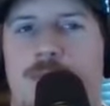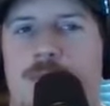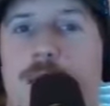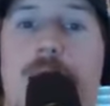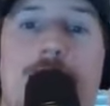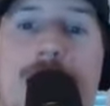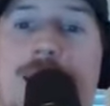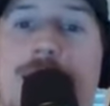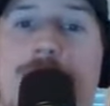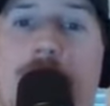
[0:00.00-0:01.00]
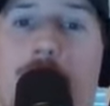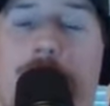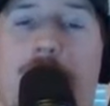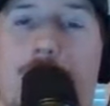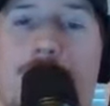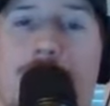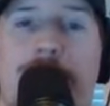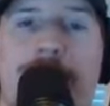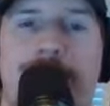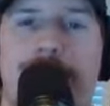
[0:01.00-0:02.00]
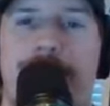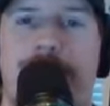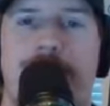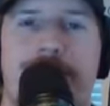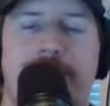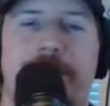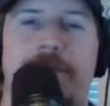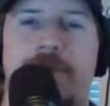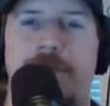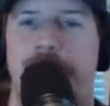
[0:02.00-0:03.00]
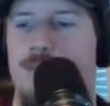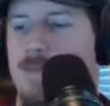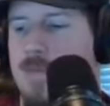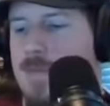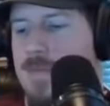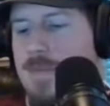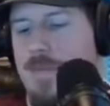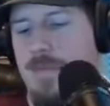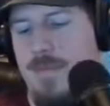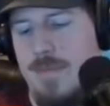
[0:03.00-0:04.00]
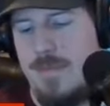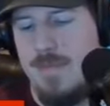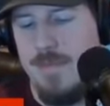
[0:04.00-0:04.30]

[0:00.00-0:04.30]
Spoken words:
The person shown says nothing.